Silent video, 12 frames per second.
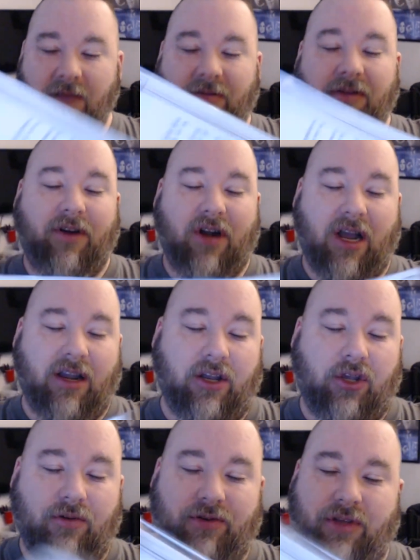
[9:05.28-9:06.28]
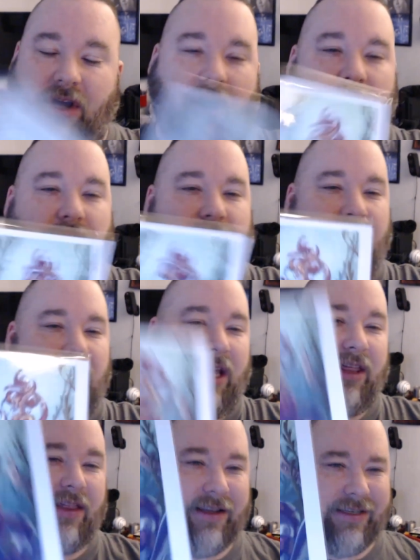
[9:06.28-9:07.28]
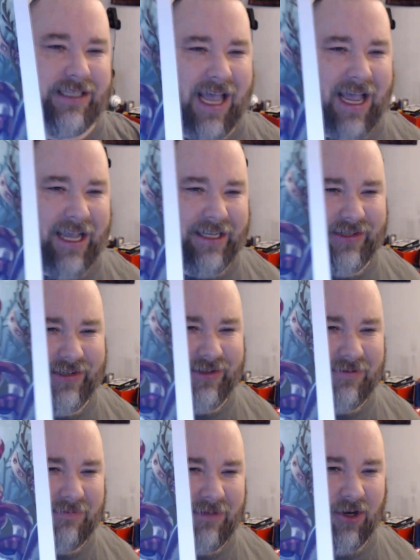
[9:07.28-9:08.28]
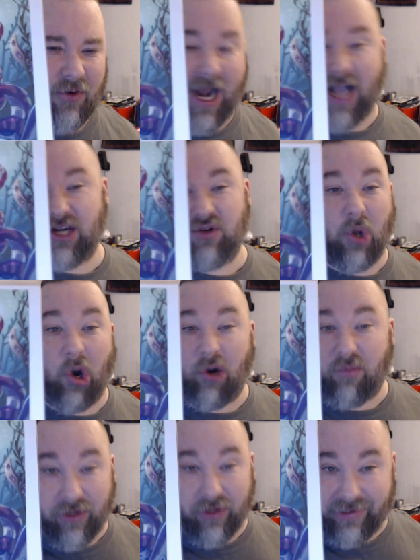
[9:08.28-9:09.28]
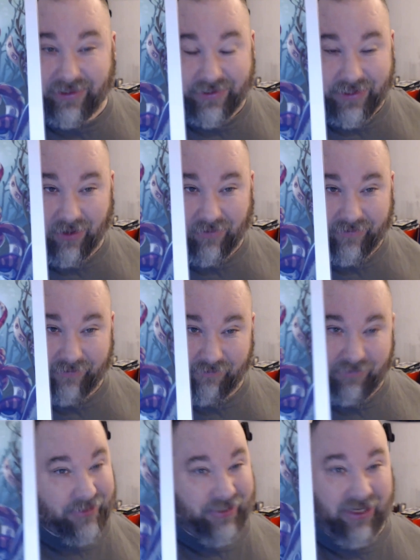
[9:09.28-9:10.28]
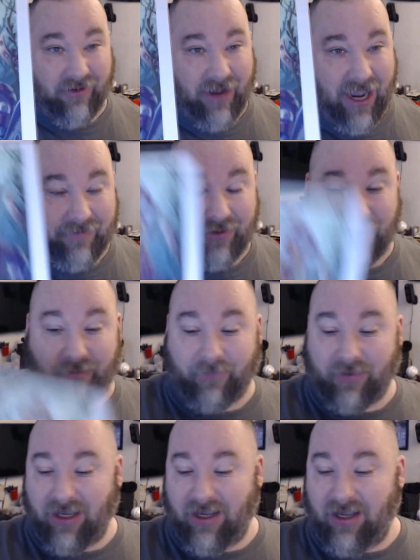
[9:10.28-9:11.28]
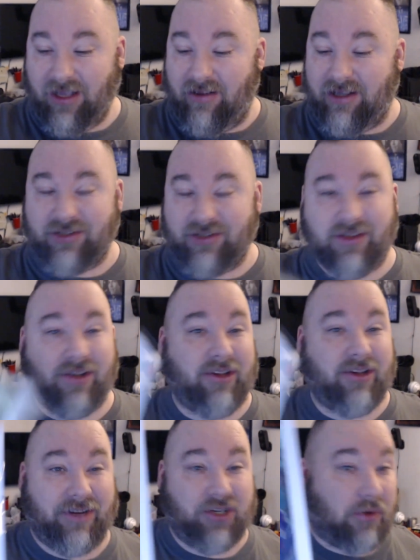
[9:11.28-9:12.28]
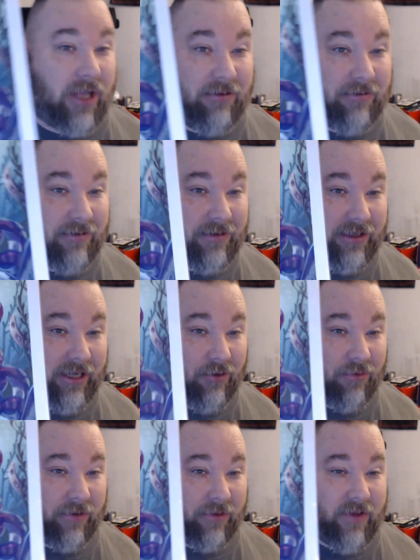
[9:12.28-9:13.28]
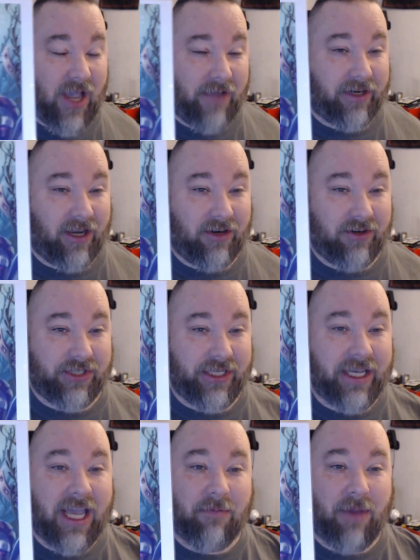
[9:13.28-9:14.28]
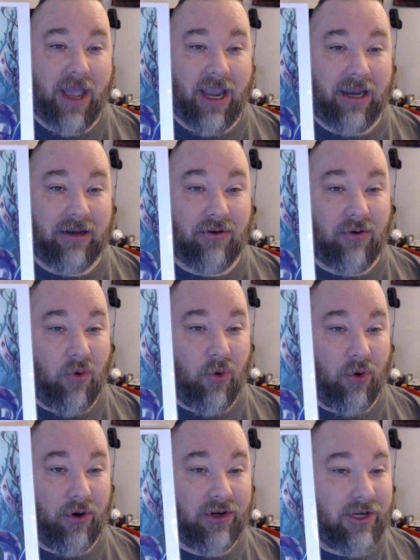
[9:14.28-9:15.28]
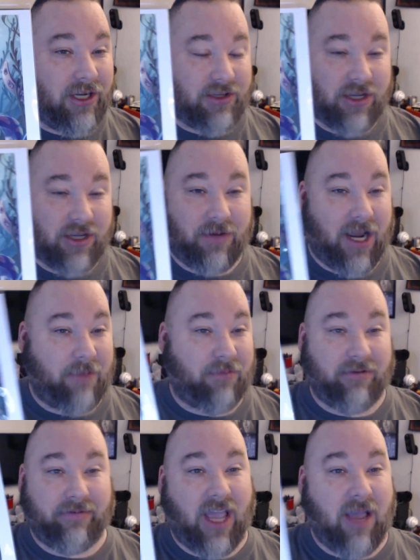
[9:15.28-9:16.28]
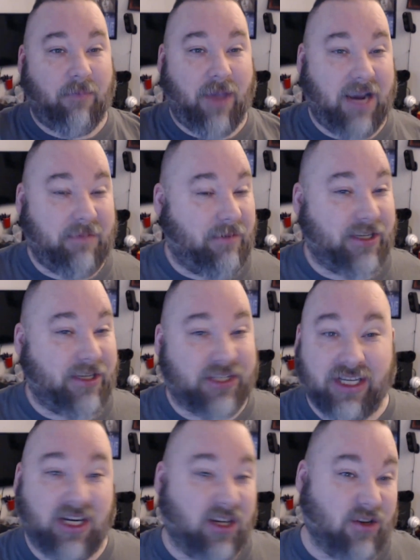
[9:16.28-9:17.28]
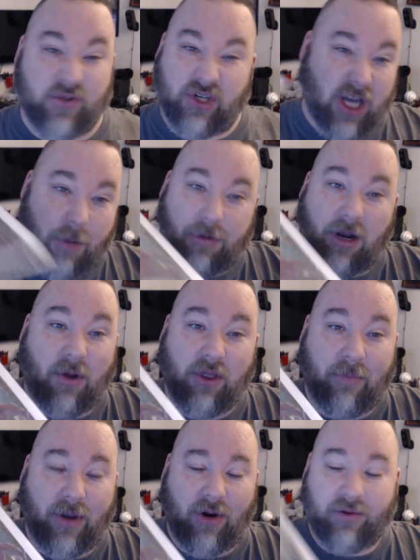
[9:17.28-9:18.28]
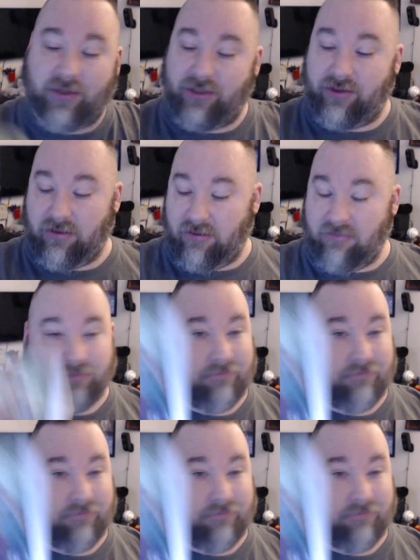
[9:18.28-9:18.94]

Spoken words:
even if you're not going to use the art print like this as, an actual art print itself, which you don't have to, this is a good visual. If you have an undersea campaign or some type of campaign, maybe sea elves are coming up on the boat,